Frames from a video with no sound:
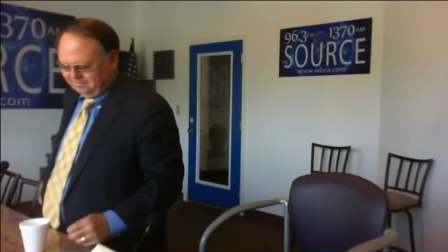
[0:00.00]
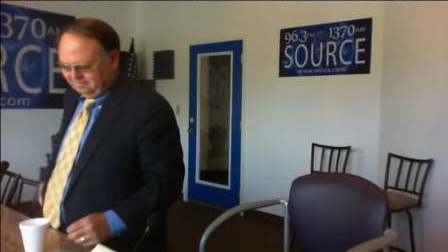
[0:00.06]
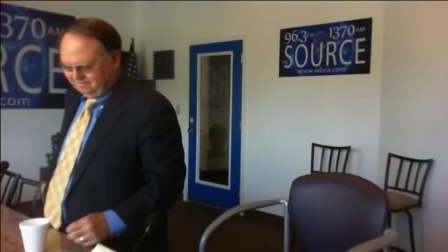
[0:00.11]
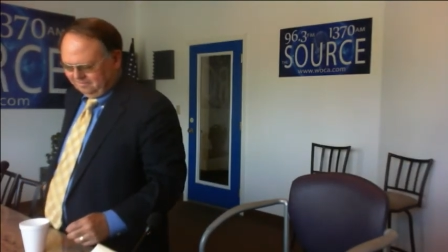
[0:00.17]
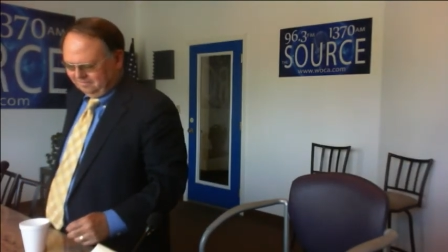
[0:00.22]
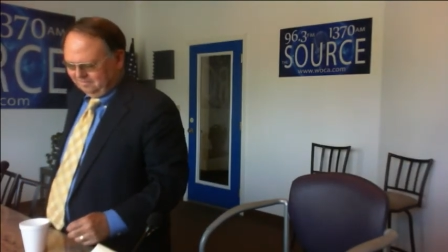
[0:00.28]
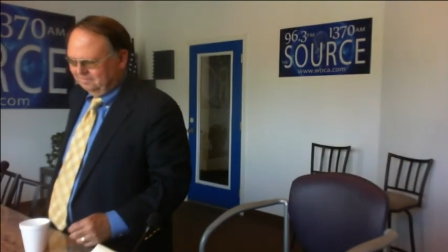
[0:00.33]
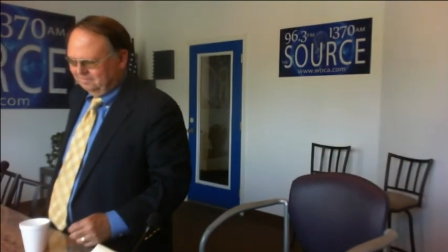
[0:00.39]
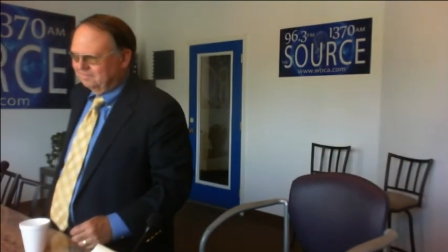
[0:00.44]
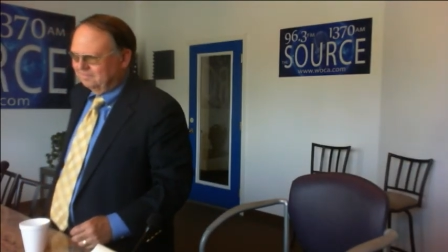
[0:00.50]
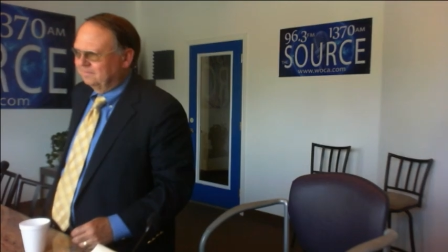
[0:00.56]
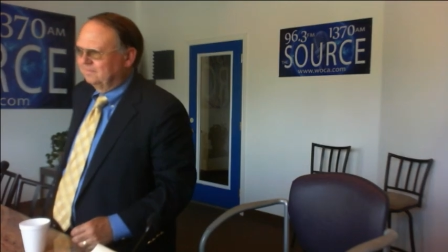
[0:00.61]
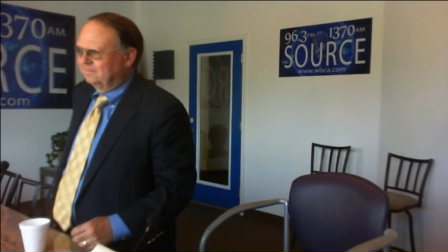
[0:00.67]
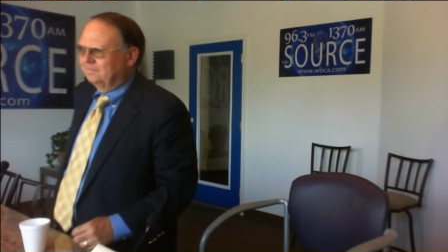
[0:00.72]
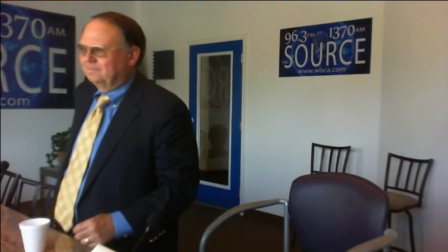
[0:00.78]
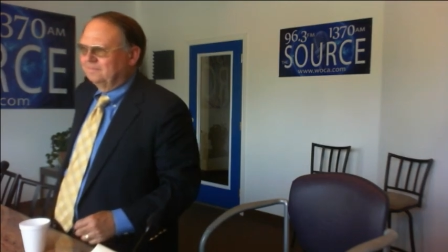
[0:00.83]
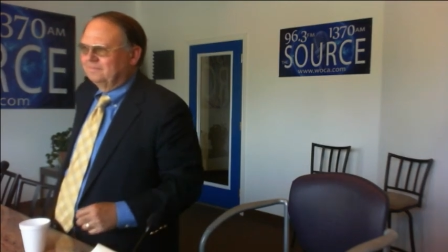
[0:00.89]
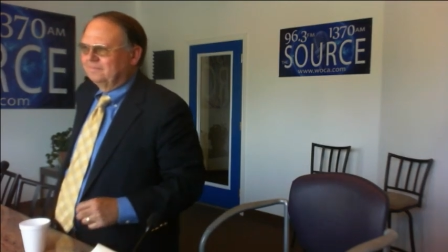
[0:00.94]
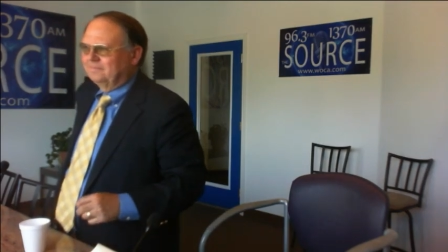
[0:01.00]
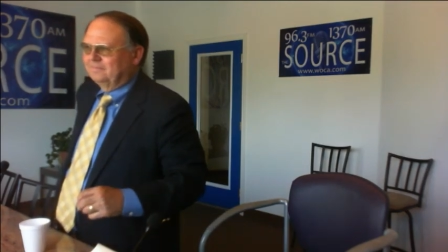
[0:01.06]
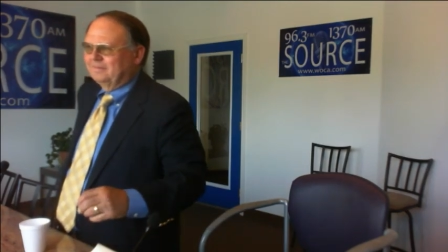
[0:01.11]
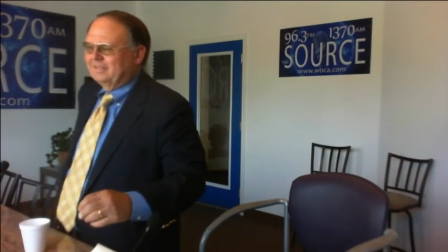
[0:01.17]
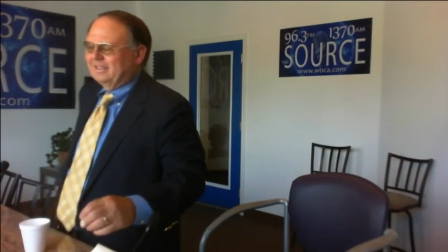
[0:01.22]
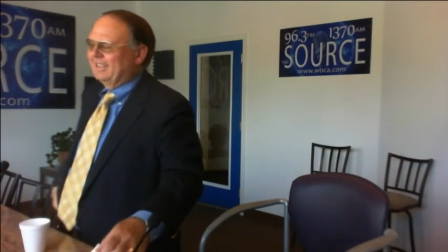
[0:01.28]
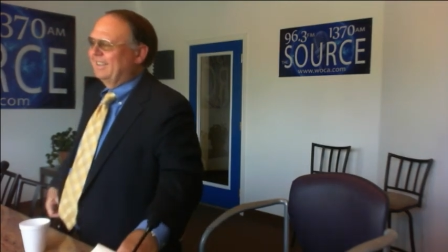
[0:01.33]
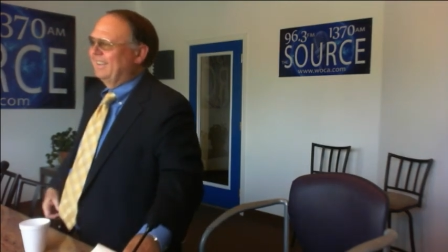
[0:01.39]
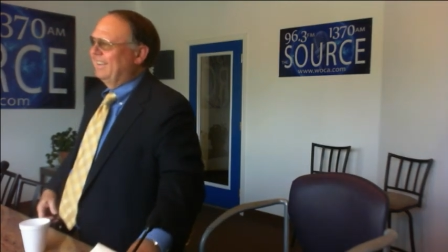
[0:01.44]
now have a line around
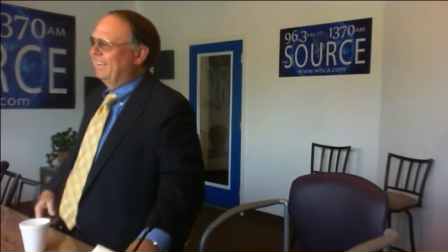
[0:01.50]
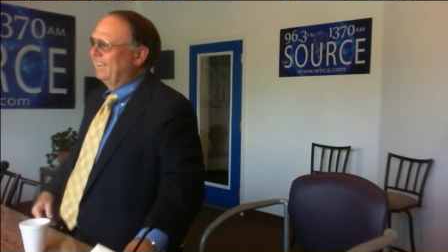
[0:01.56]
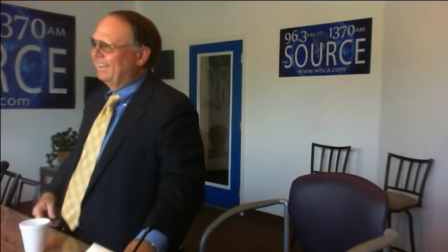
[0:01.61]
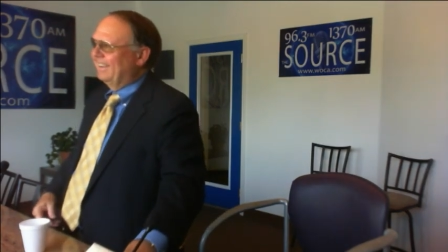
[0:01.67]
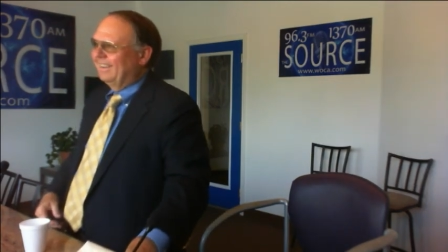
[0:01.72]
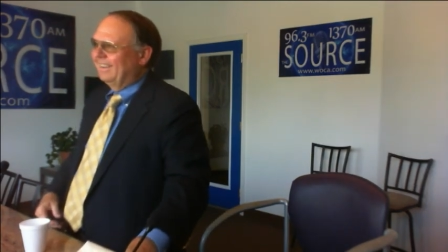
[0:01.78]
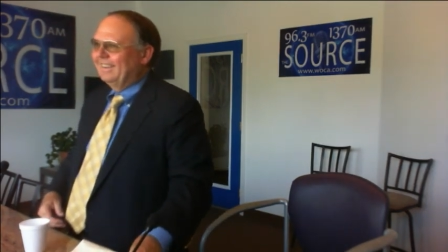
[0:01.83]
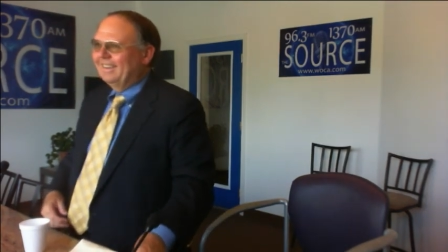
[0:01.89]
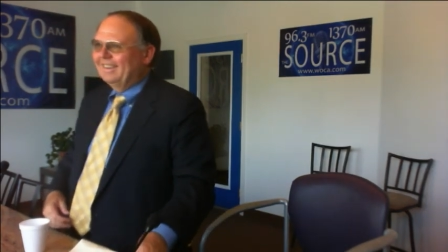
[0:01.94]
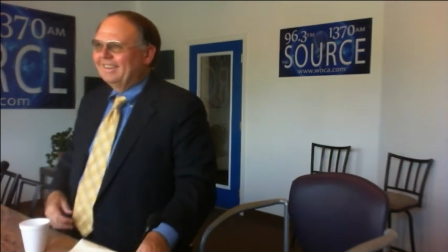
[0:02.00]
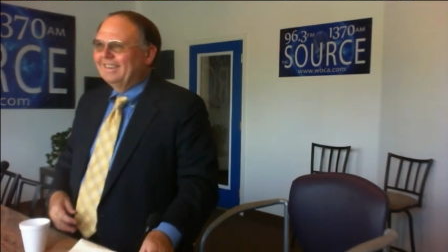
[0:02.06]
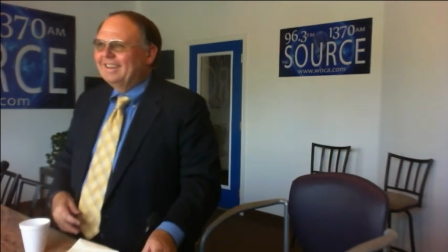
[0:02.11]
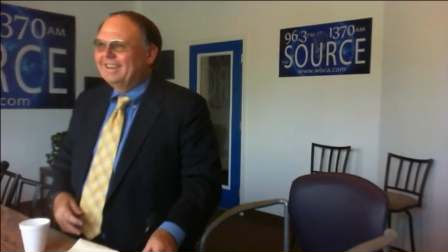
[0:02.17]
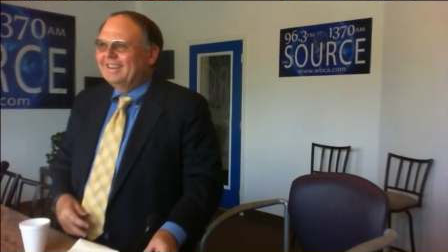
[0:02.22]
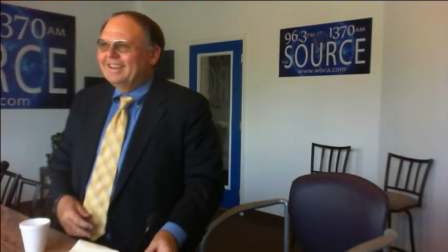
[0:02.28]
one. 150- fifth of it,